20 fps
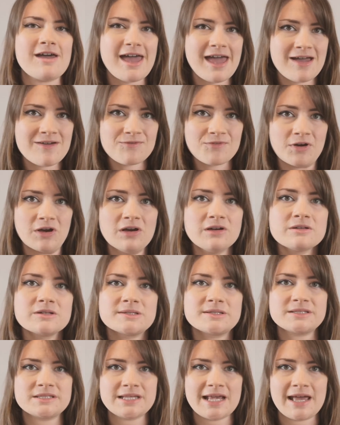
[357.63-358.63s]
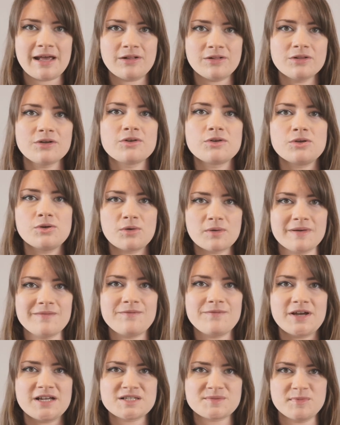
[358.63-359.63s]
ever sell your
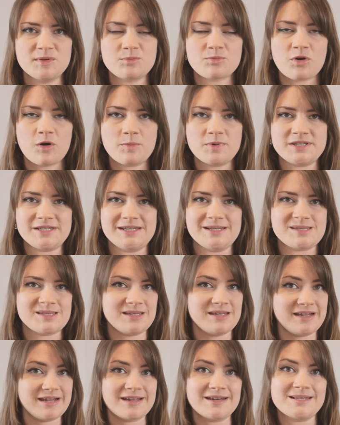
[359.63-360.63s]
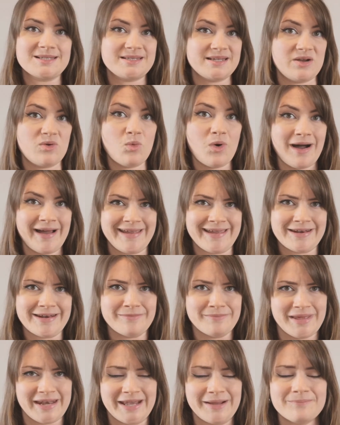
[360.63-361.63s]
investment properties, and you're going to see why in a
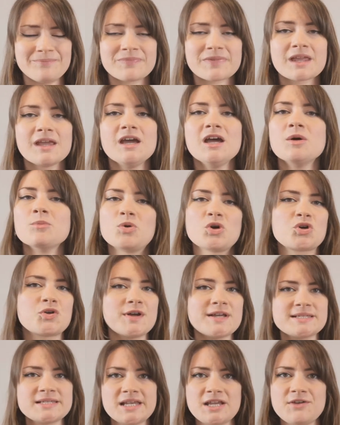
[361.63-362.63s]
minute. But Chris, he